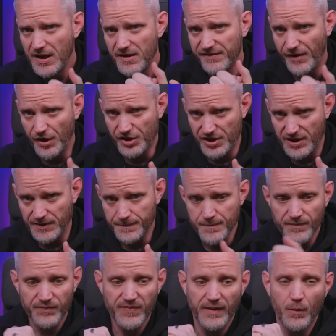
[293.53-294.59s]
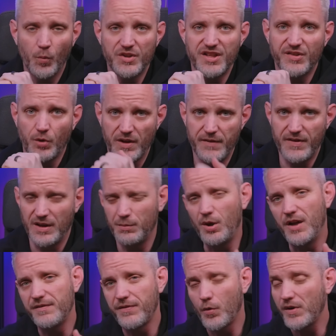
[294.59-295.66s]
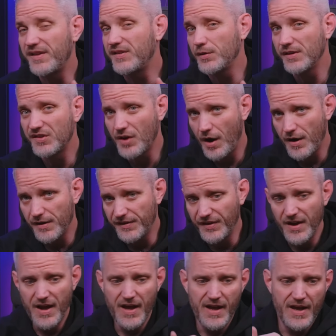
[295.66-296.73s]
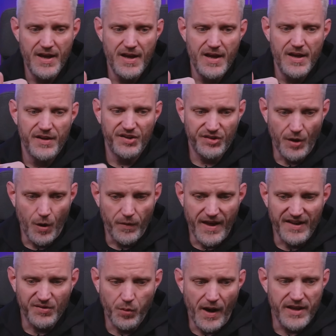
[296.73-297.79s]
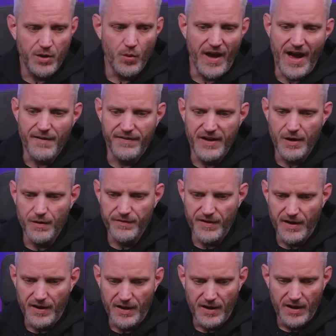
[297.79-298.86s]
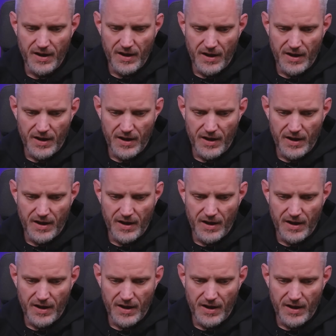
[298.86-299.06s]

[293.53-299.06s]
function, which is only available on 40 series cards. So that's why you have here the